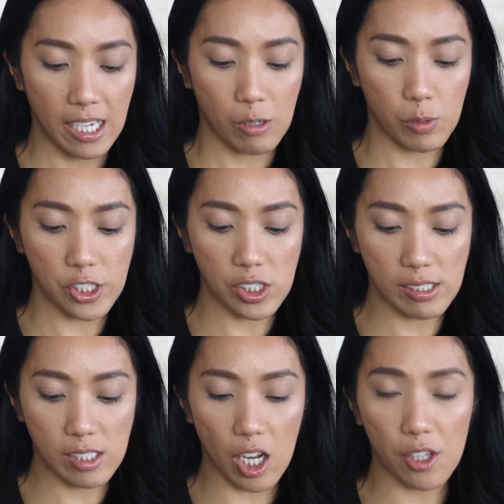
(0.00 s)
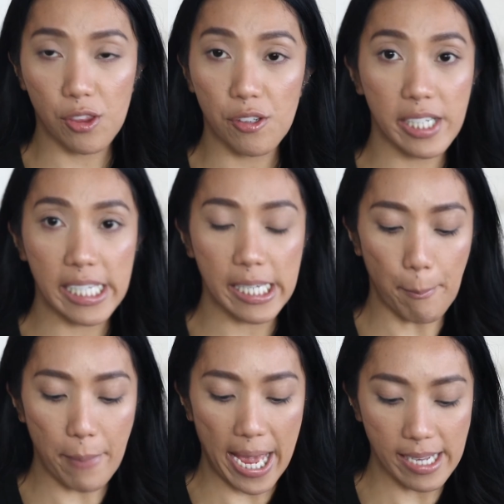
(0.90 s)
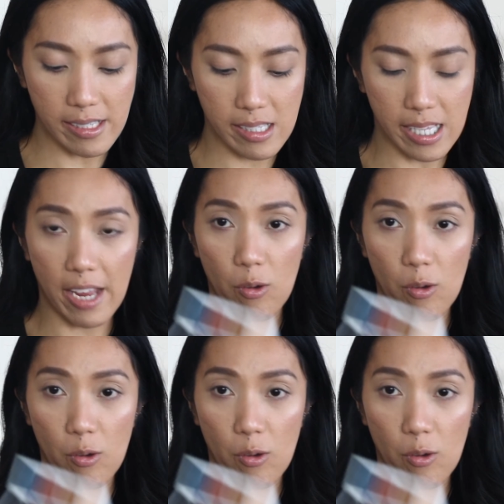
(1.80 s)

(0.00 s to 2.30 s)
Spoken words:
which has got 3 mattes and